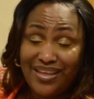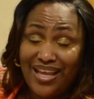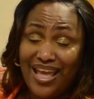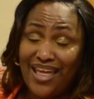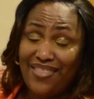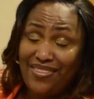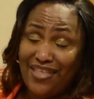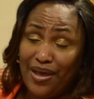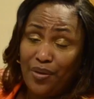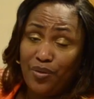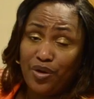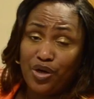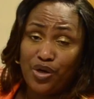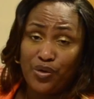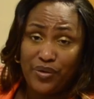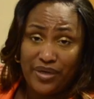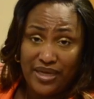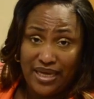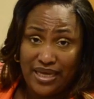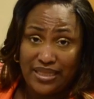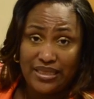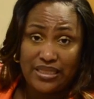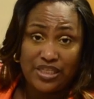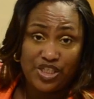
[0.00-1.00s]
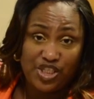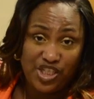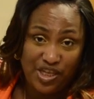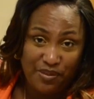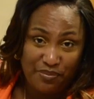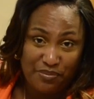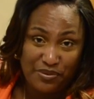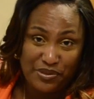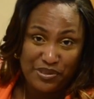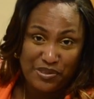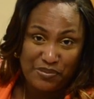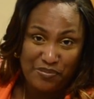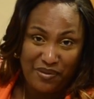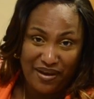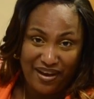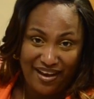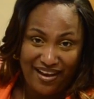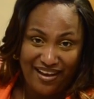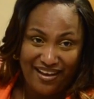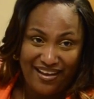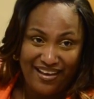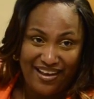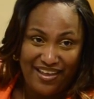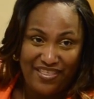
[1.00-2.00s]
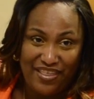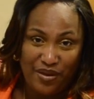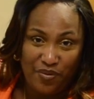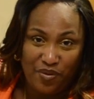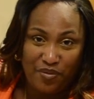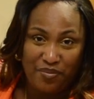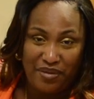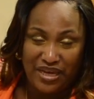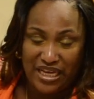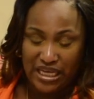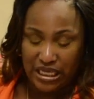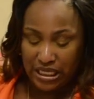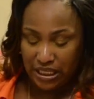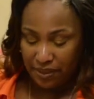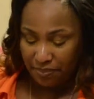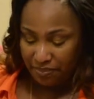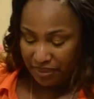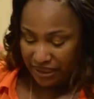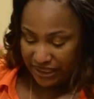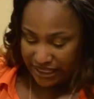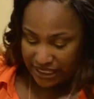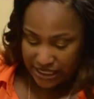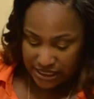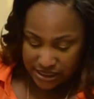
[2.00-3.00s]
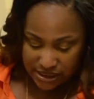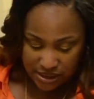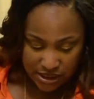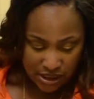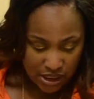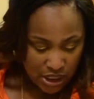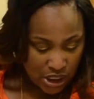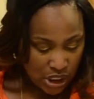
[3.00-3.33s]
And that will create the shepherd's pie, and that will make it complete.